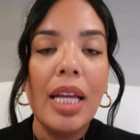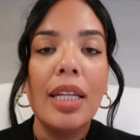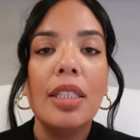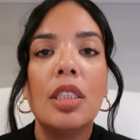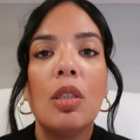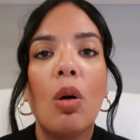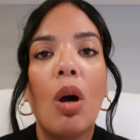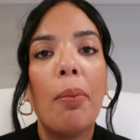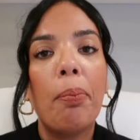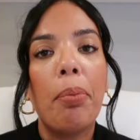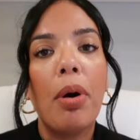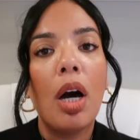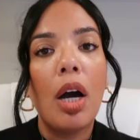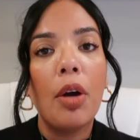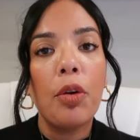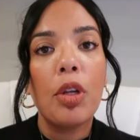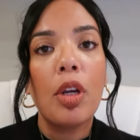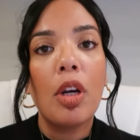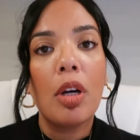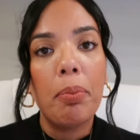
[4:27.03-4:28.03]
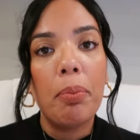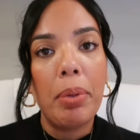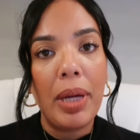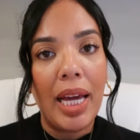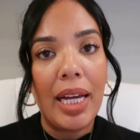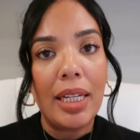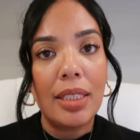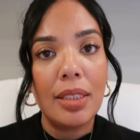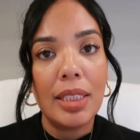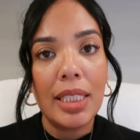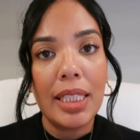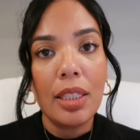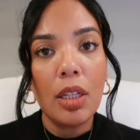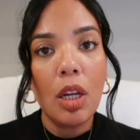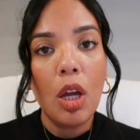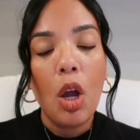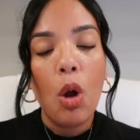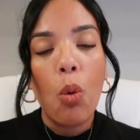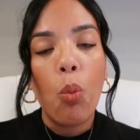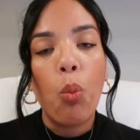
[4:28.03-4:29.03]
So upon your
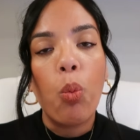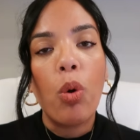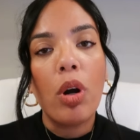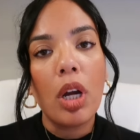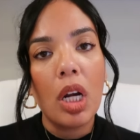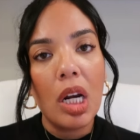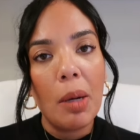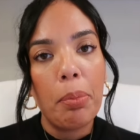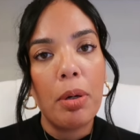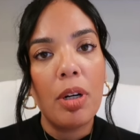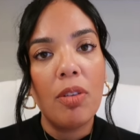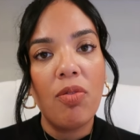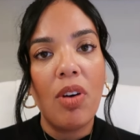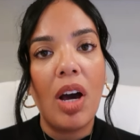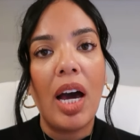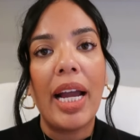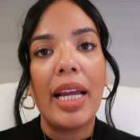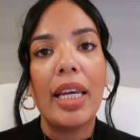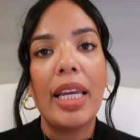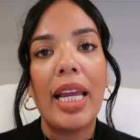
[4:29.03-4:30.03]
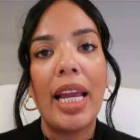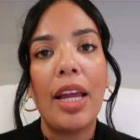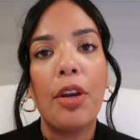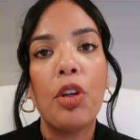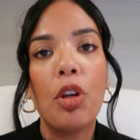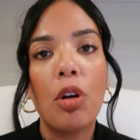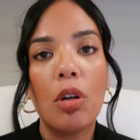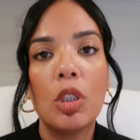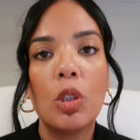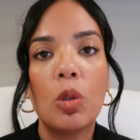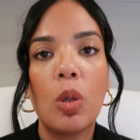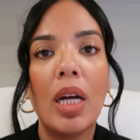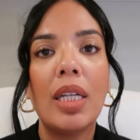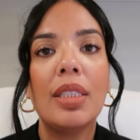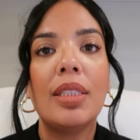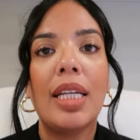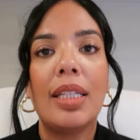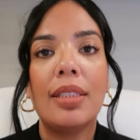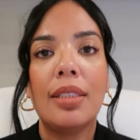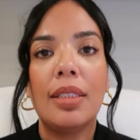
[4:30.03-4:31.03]
passing, we're gonna provide in your
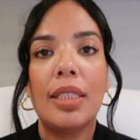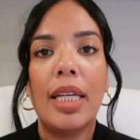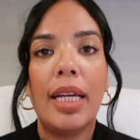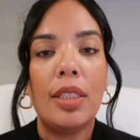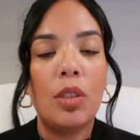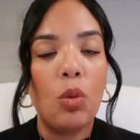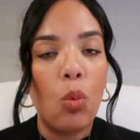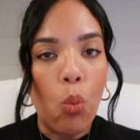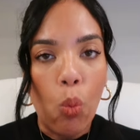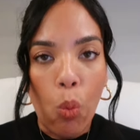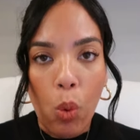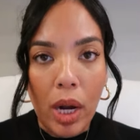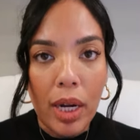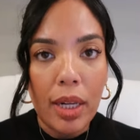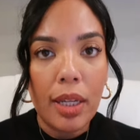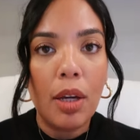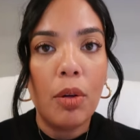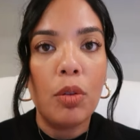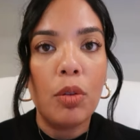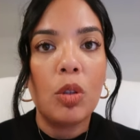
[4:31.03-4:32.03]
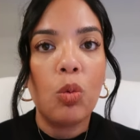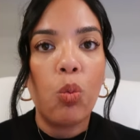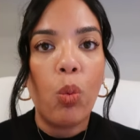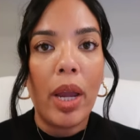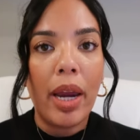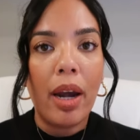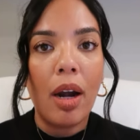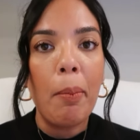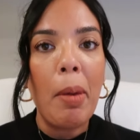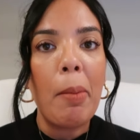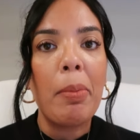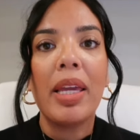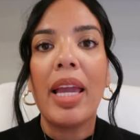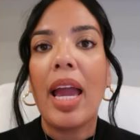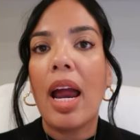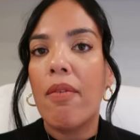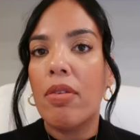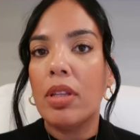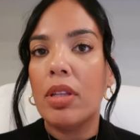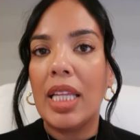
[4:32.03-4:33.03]
trust that says what goes where.
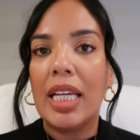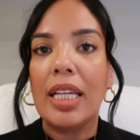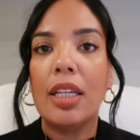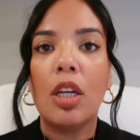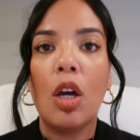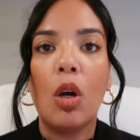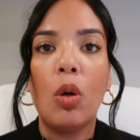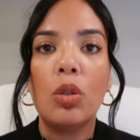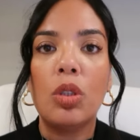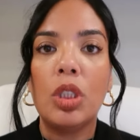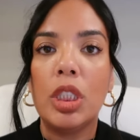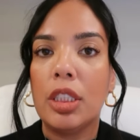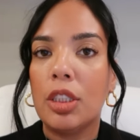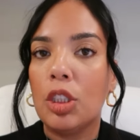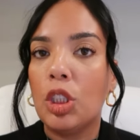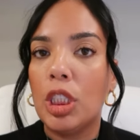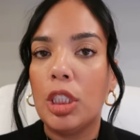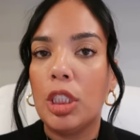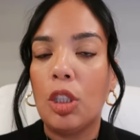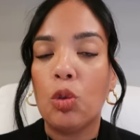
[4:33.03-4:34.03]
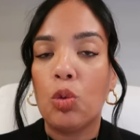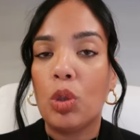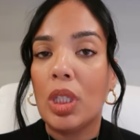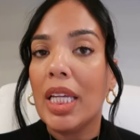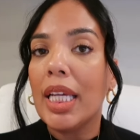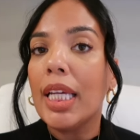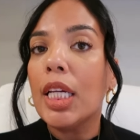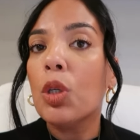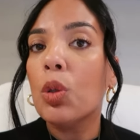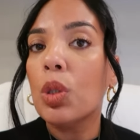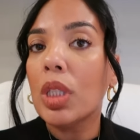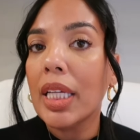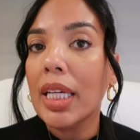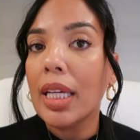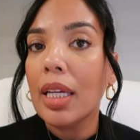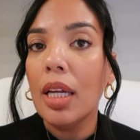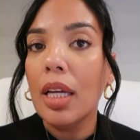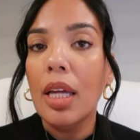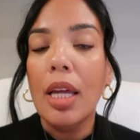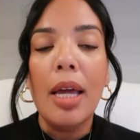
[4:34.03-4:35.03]
Maybe everything goes to your children
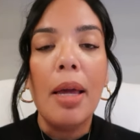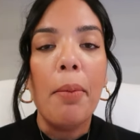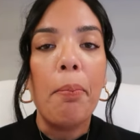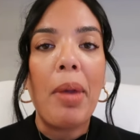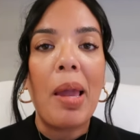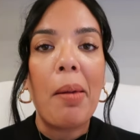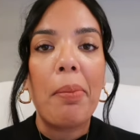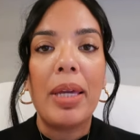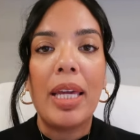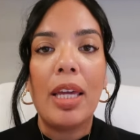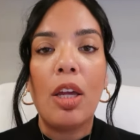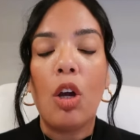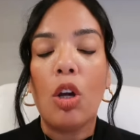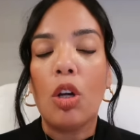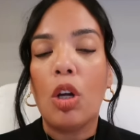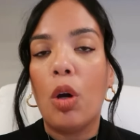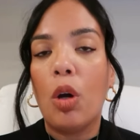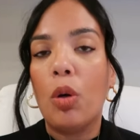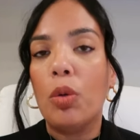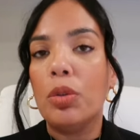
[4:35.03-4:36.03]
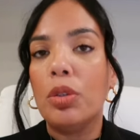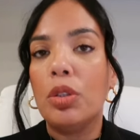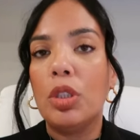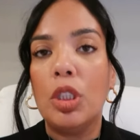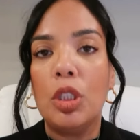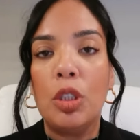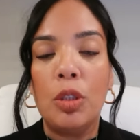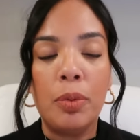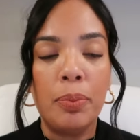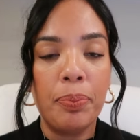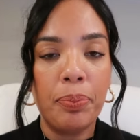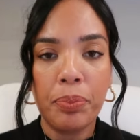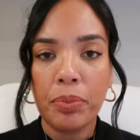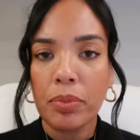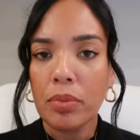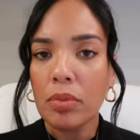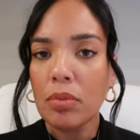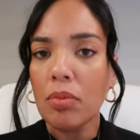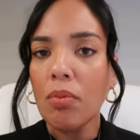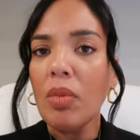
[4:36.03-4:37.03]
equally. Maybe it goes to
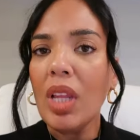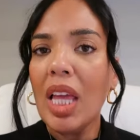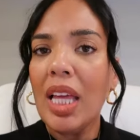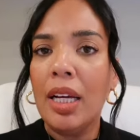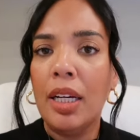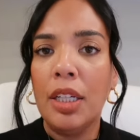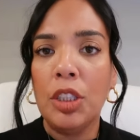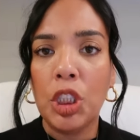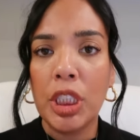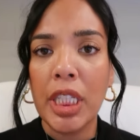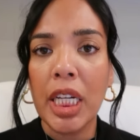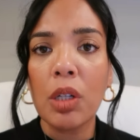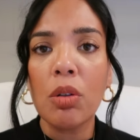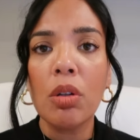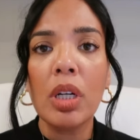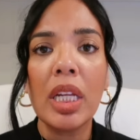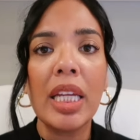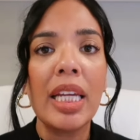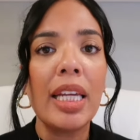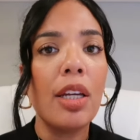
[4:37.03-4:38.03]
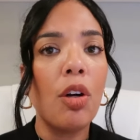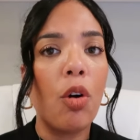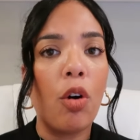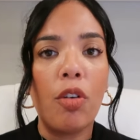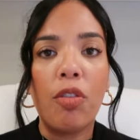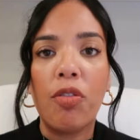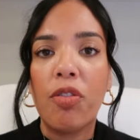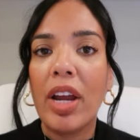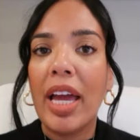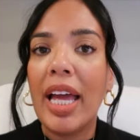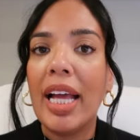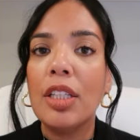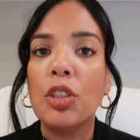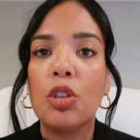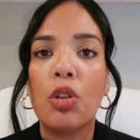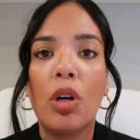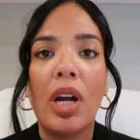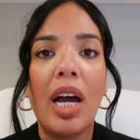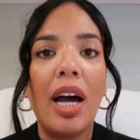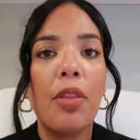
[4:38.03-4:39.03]
a charity or
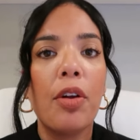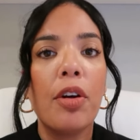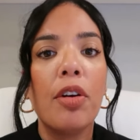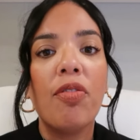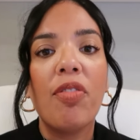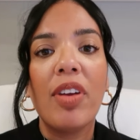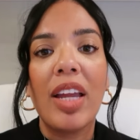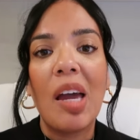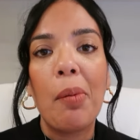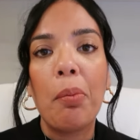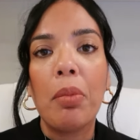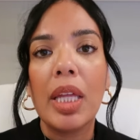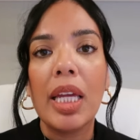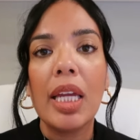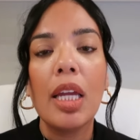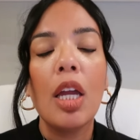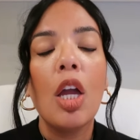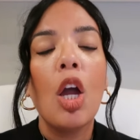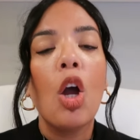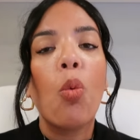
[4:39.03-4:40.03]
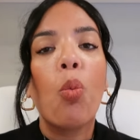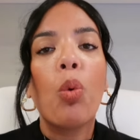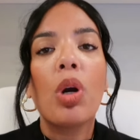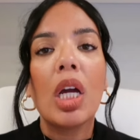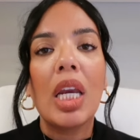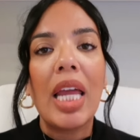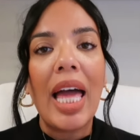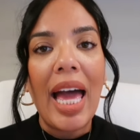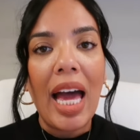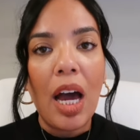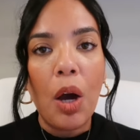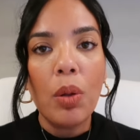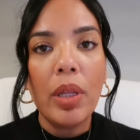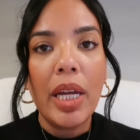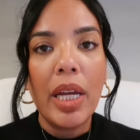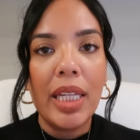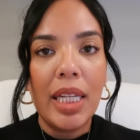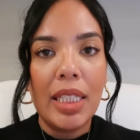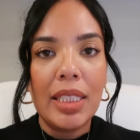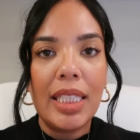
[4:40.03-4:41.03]
friends or other family. We're going to
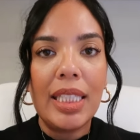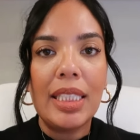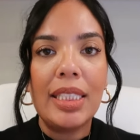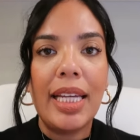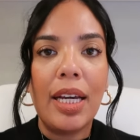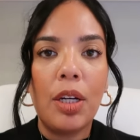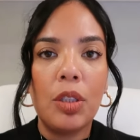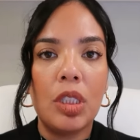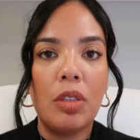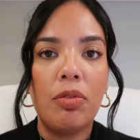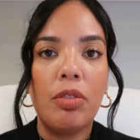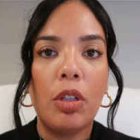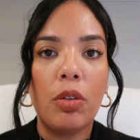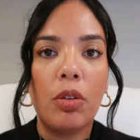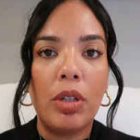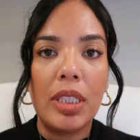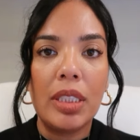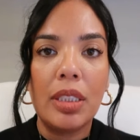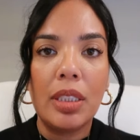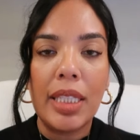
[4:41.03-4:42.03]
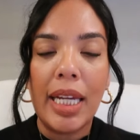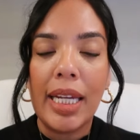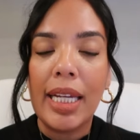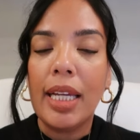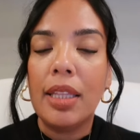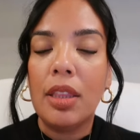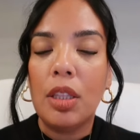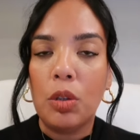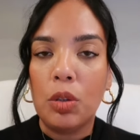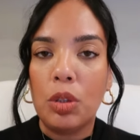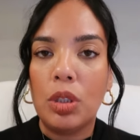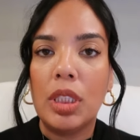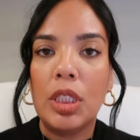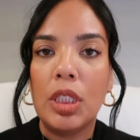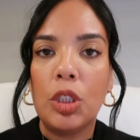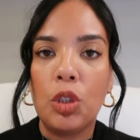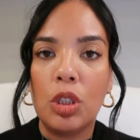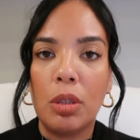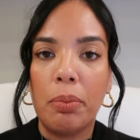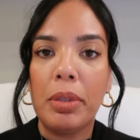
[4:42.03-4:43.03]
outline the details of your estate and those
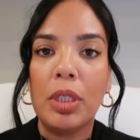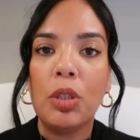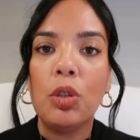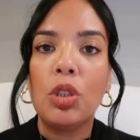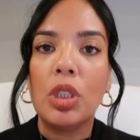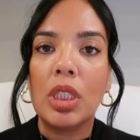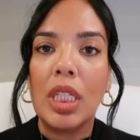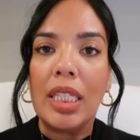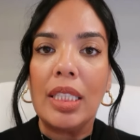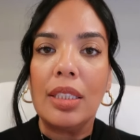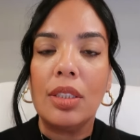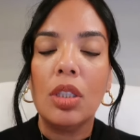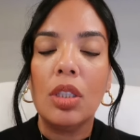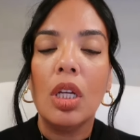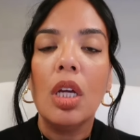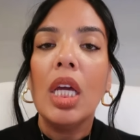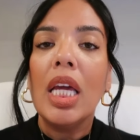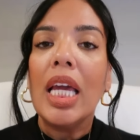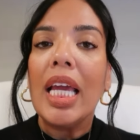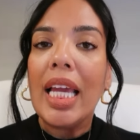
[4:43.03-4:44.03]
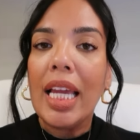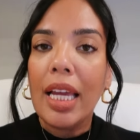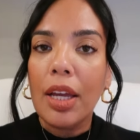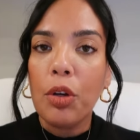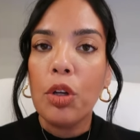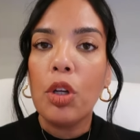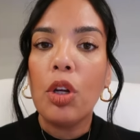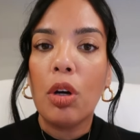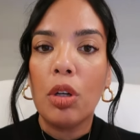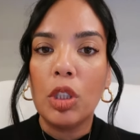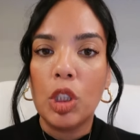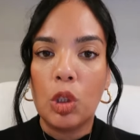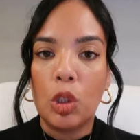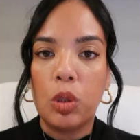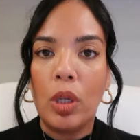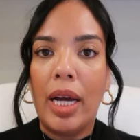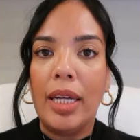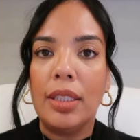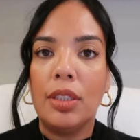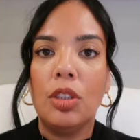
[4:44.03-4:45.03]
distributions in your
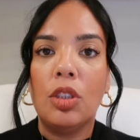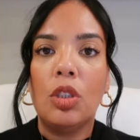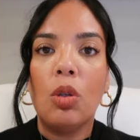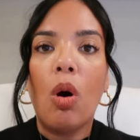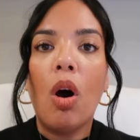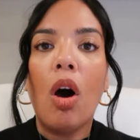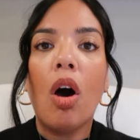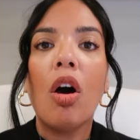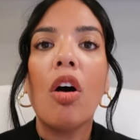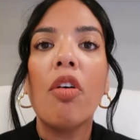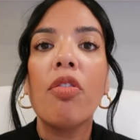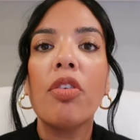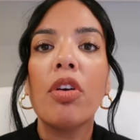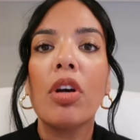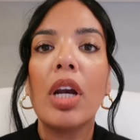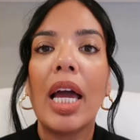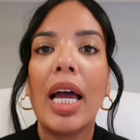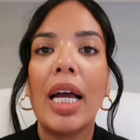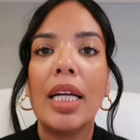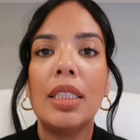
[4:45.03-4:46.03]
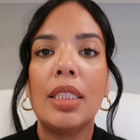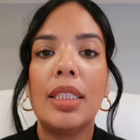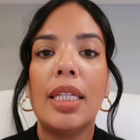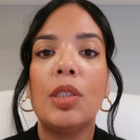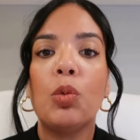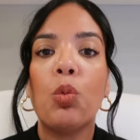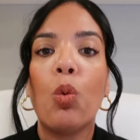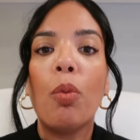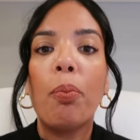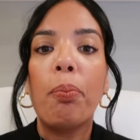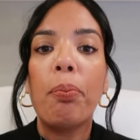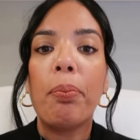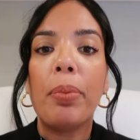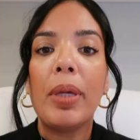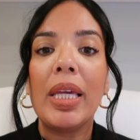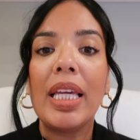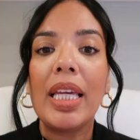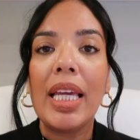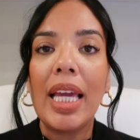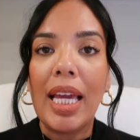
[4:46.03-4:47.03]
trust. And so all of your assets will
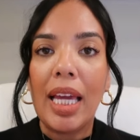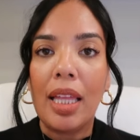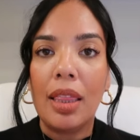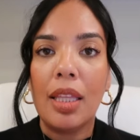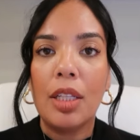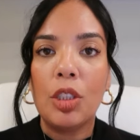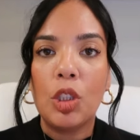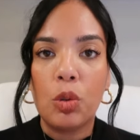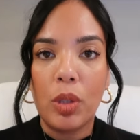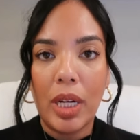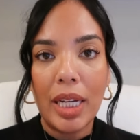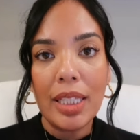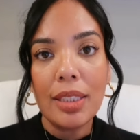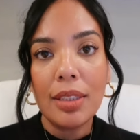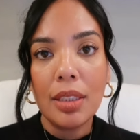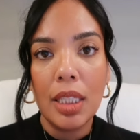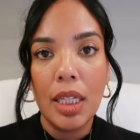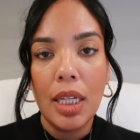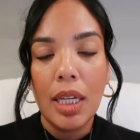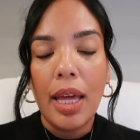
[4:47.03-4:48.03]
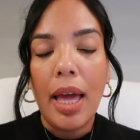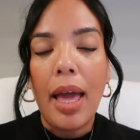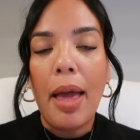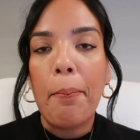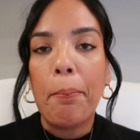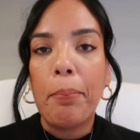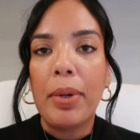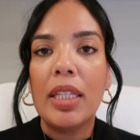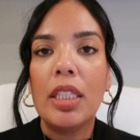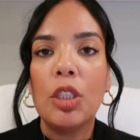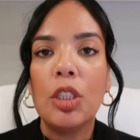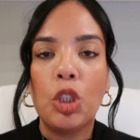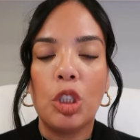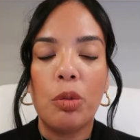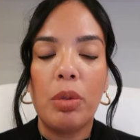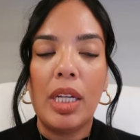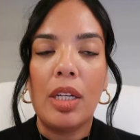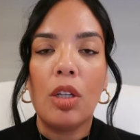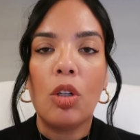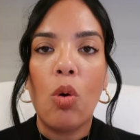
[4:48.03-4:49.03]
be in the trust and be
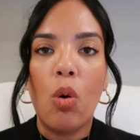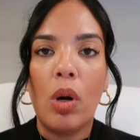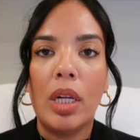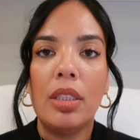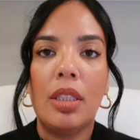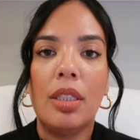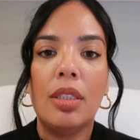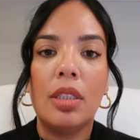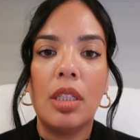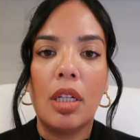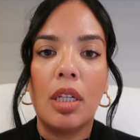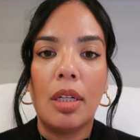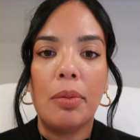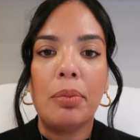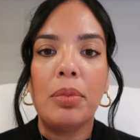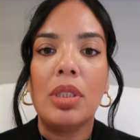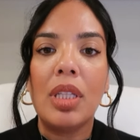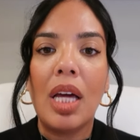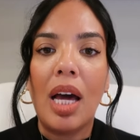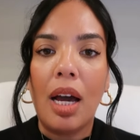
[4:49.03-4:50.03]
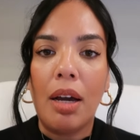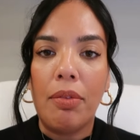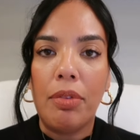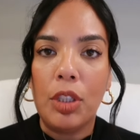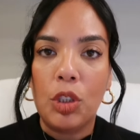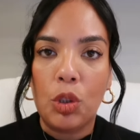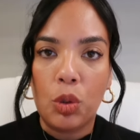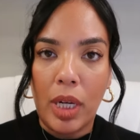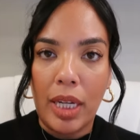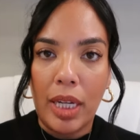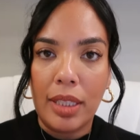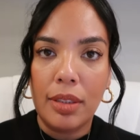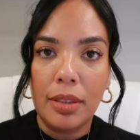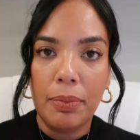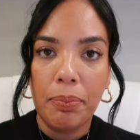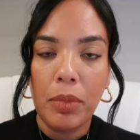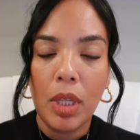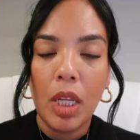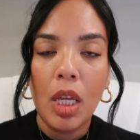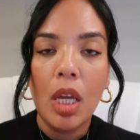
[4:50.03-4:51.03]
distributed according to the terms of the trust.